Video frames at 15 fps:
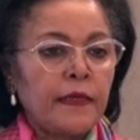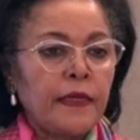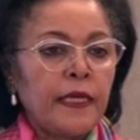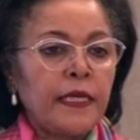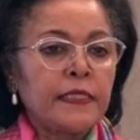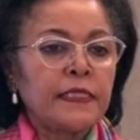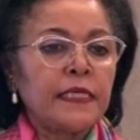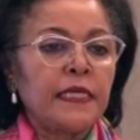
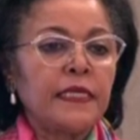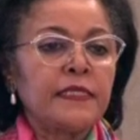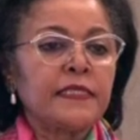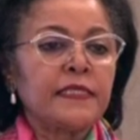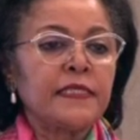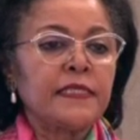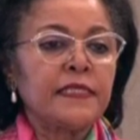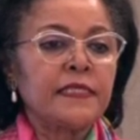
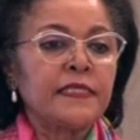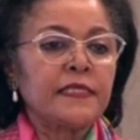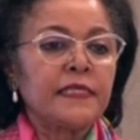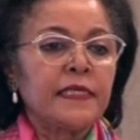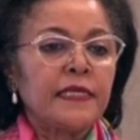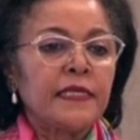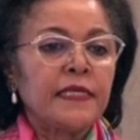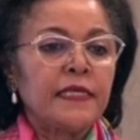
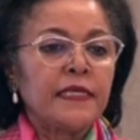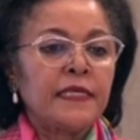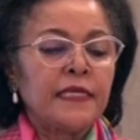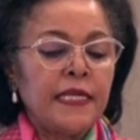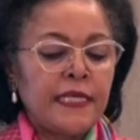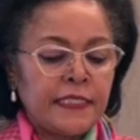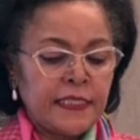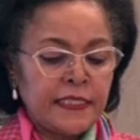Excellencies,
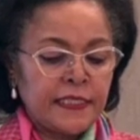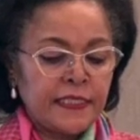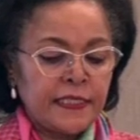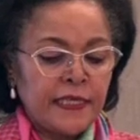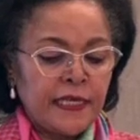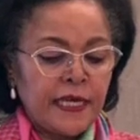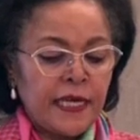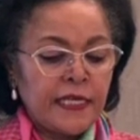ladies
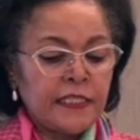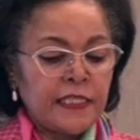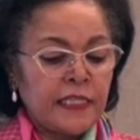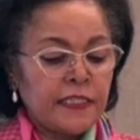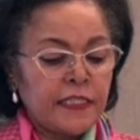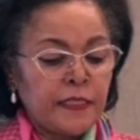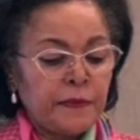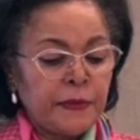and
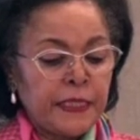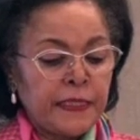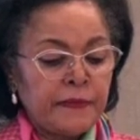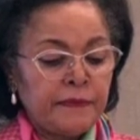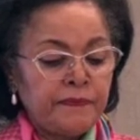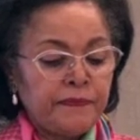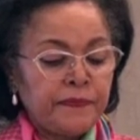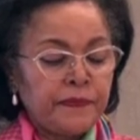gentlemen,
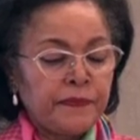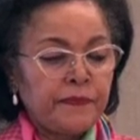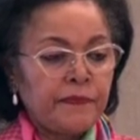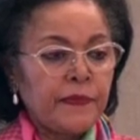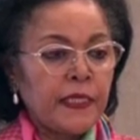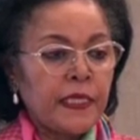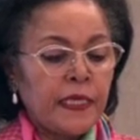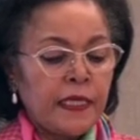
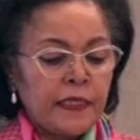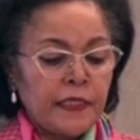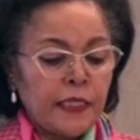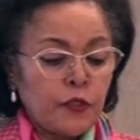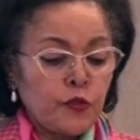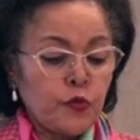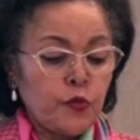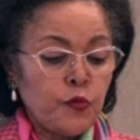the
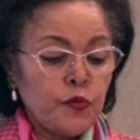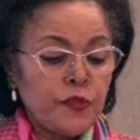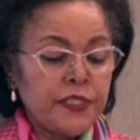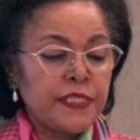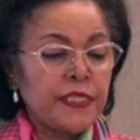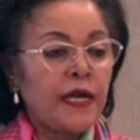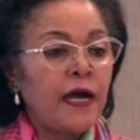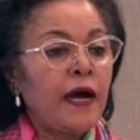
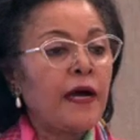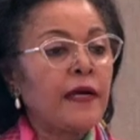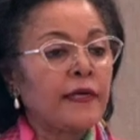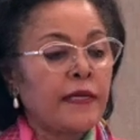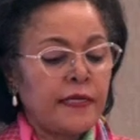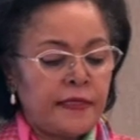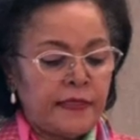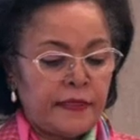tools are
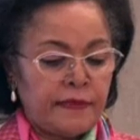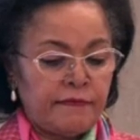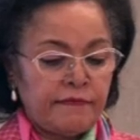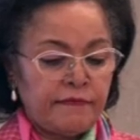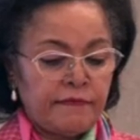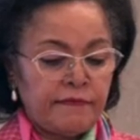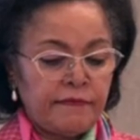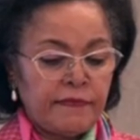ready.
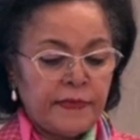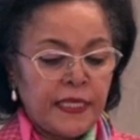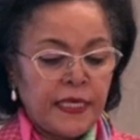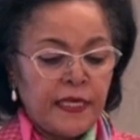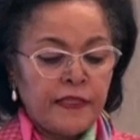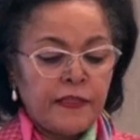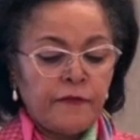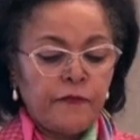
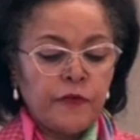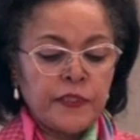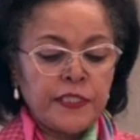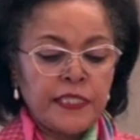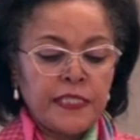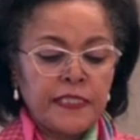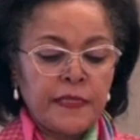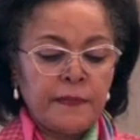The food
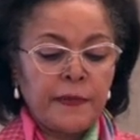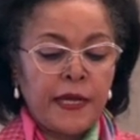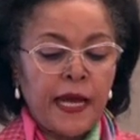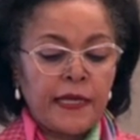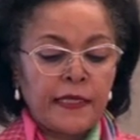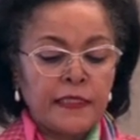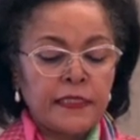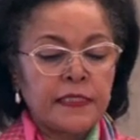system
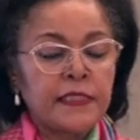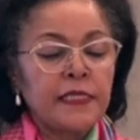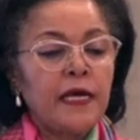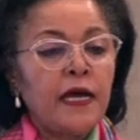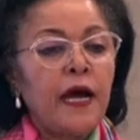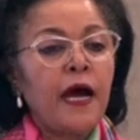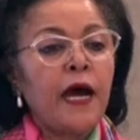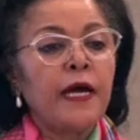guidelines
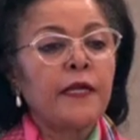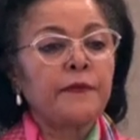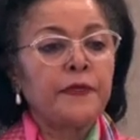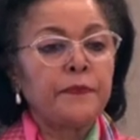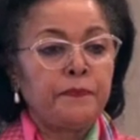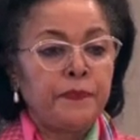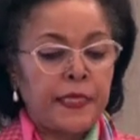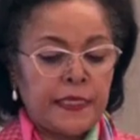are
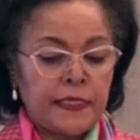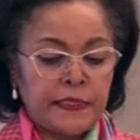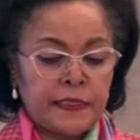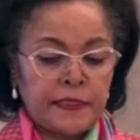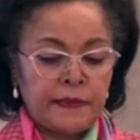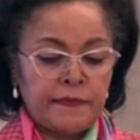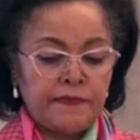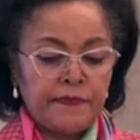in
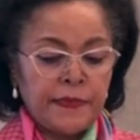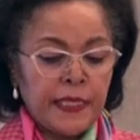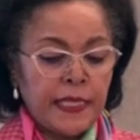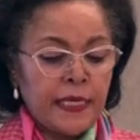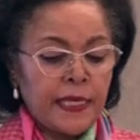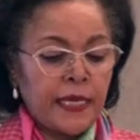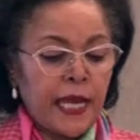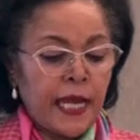place.
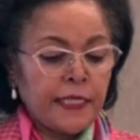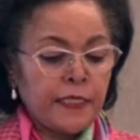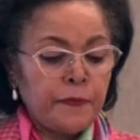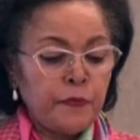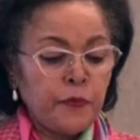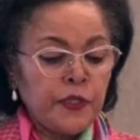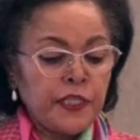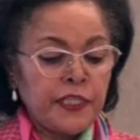CAADP
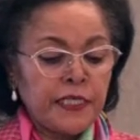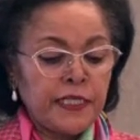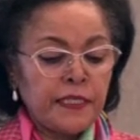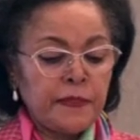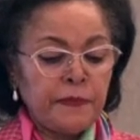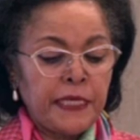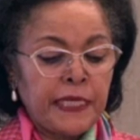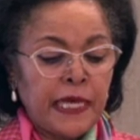
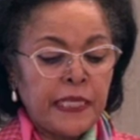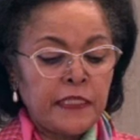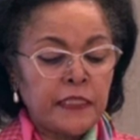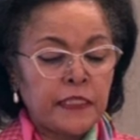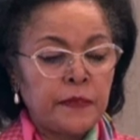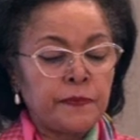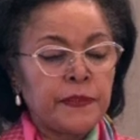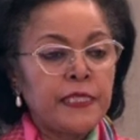monitoring
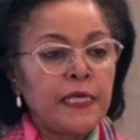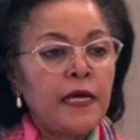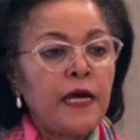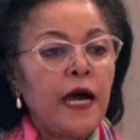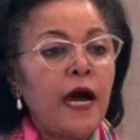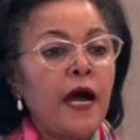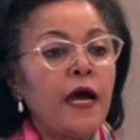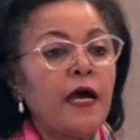mechanisms
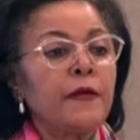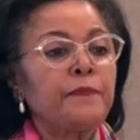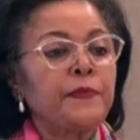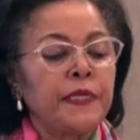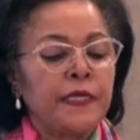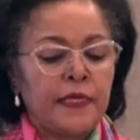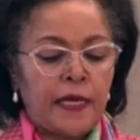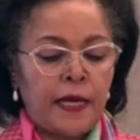are
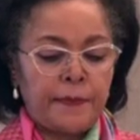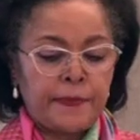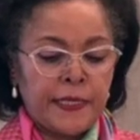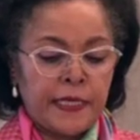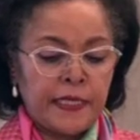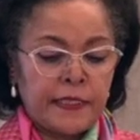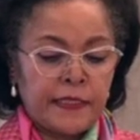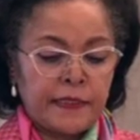being
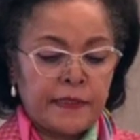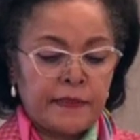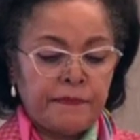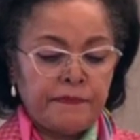upgraded.